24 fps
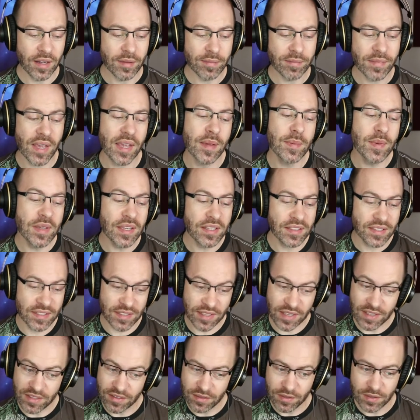Maybe
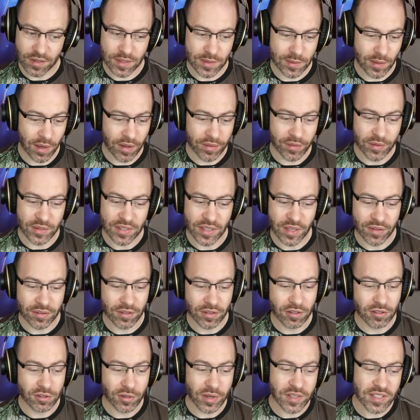it's on those
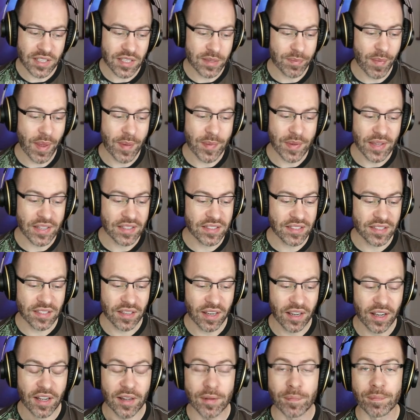healthier choices, maybe it's
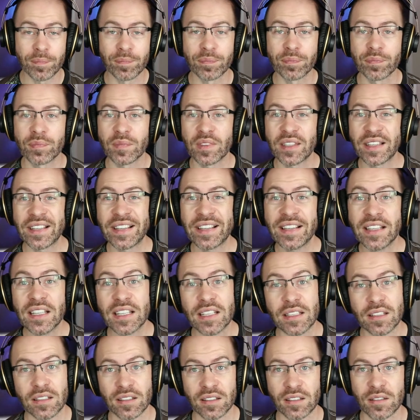
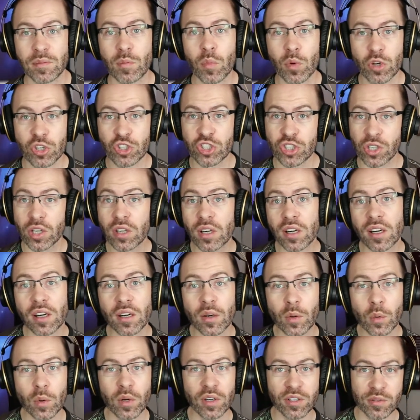eating more sugar
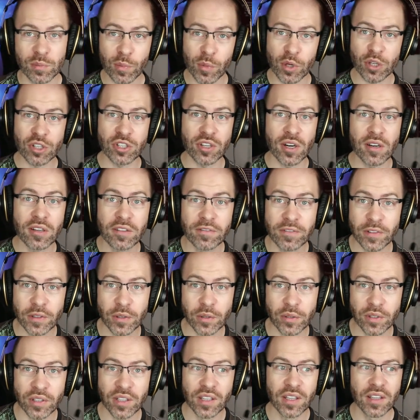or more junk
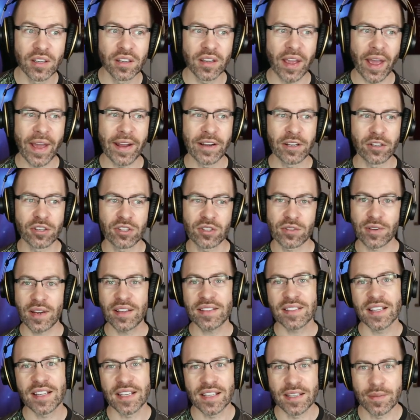food, and you're
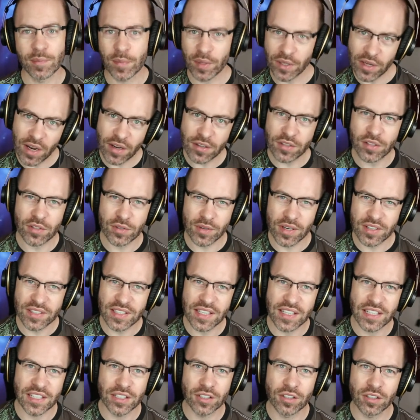stress eating, but not just stress
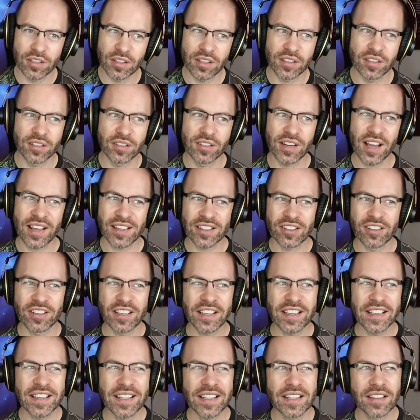eating. You're
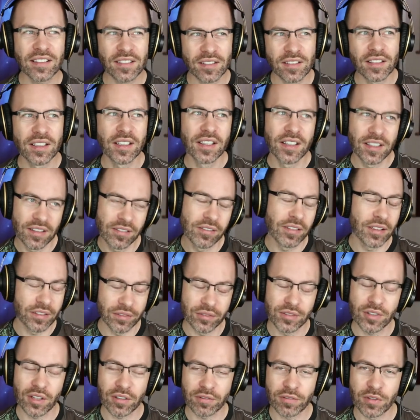eating. Well,
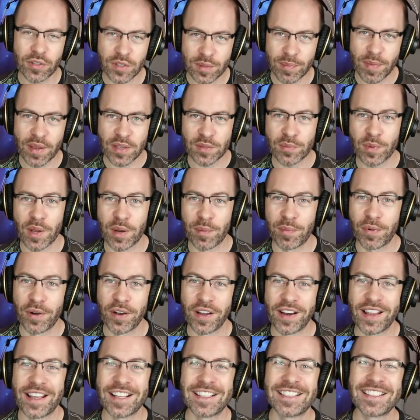junk food's the best way to
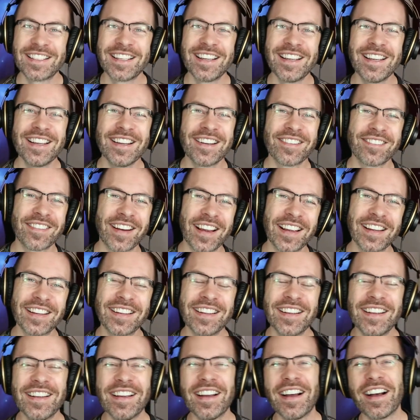put it, right?
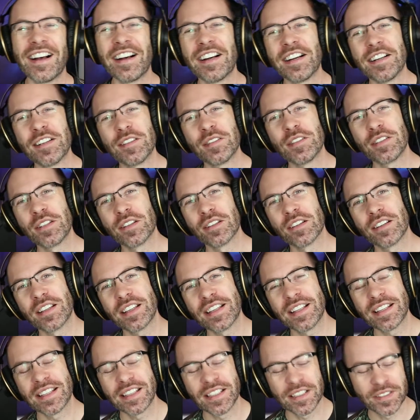You're
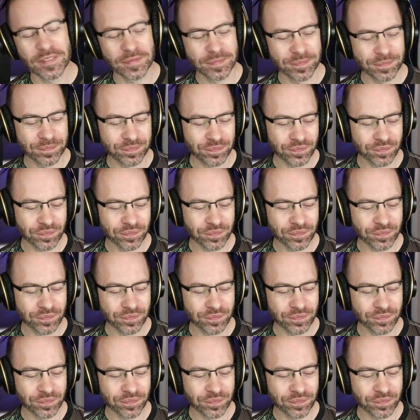eating